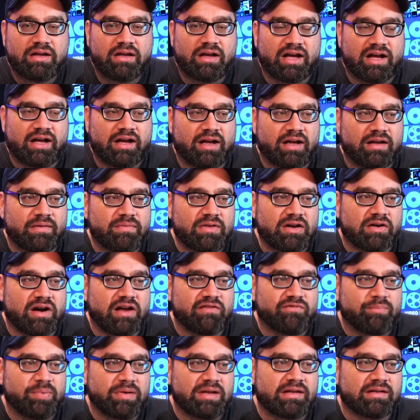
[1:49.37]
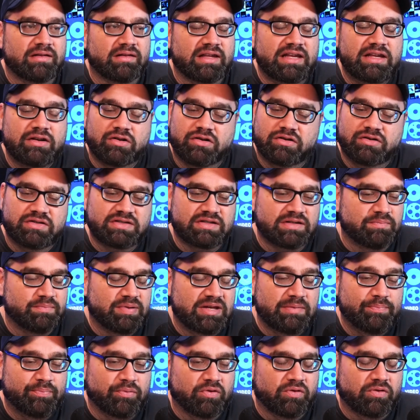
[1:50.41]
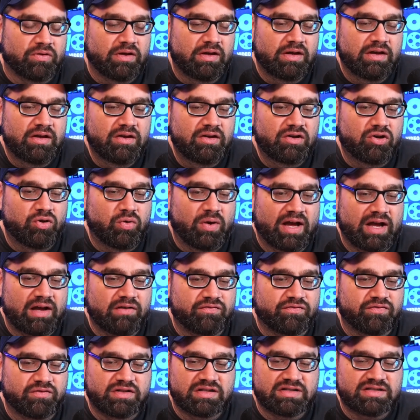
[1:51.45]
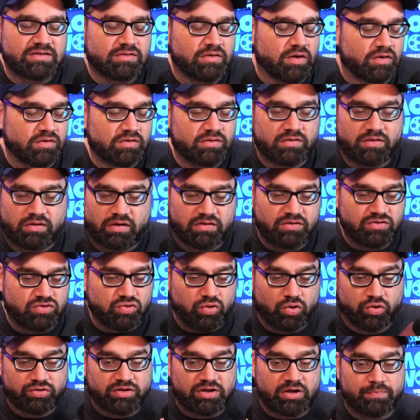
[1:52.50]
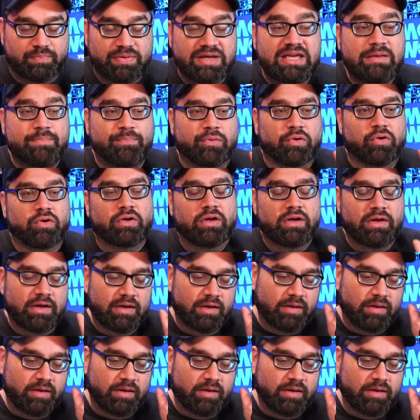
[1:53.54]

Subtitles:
There have been leaders and people who have just controlled their people.